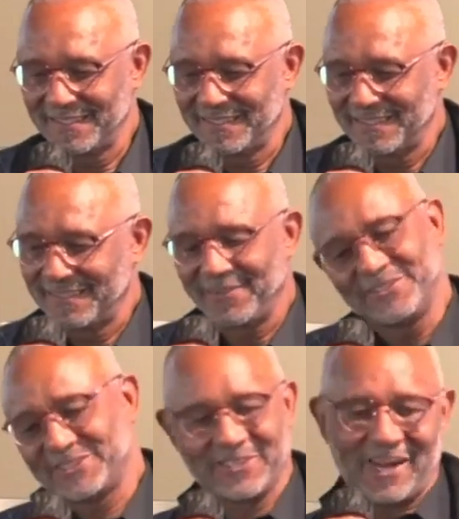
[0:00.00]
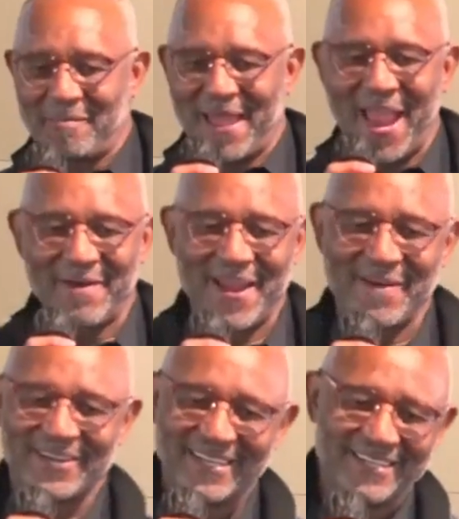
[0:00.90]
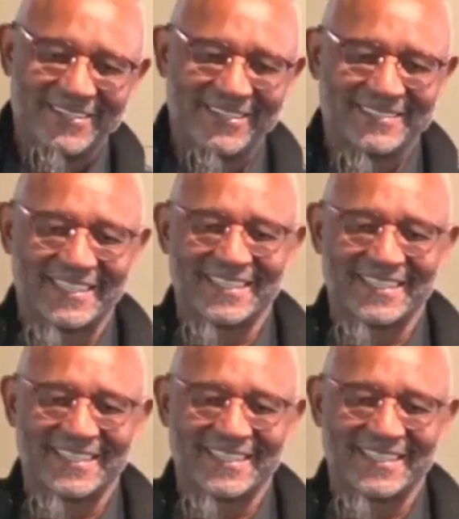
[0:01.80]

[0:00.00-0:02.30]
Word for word: we still call me Harry, Harry Lee, you know, he said, uh,